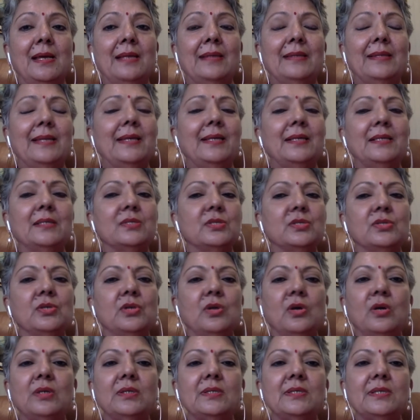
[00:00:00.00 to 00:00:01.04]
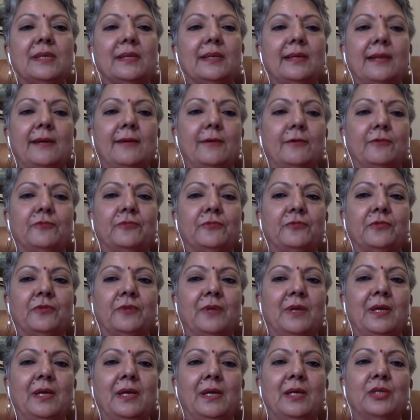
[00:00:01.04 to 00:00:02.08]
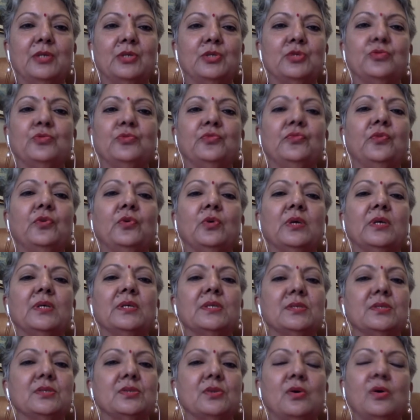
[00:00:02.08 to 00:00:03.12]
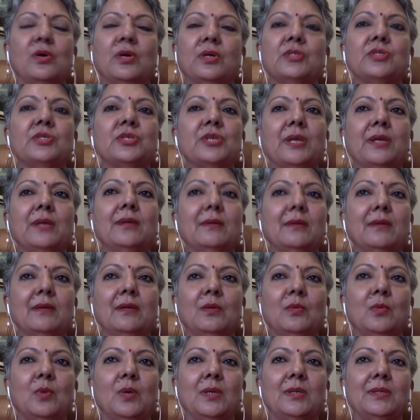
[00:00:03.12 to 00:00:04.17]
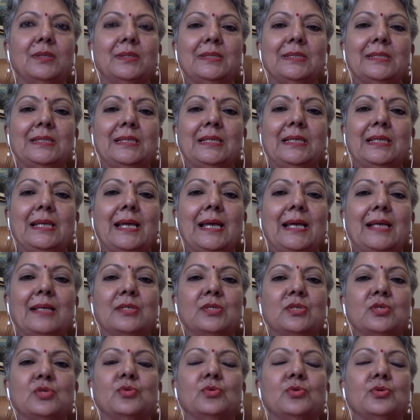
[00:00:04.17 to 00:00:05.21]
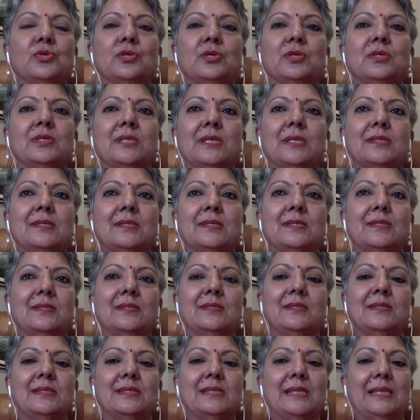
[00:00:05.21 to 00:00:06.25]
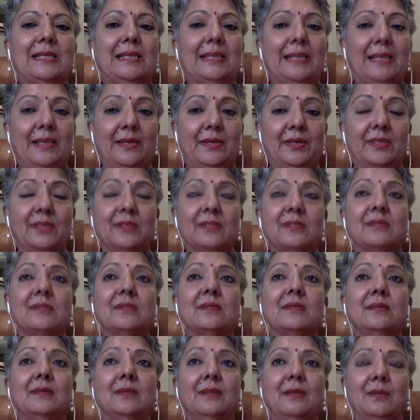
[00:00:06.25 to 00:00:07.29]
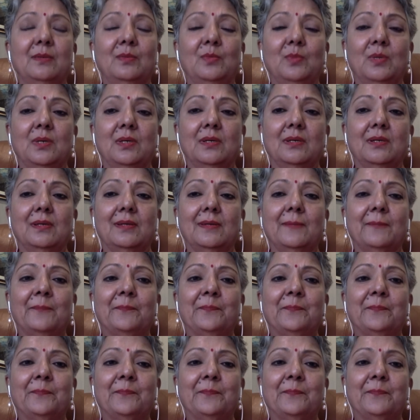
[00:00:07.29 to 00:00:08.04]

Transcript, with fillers: that it's not enough to focus on gender equality and social justice in their external work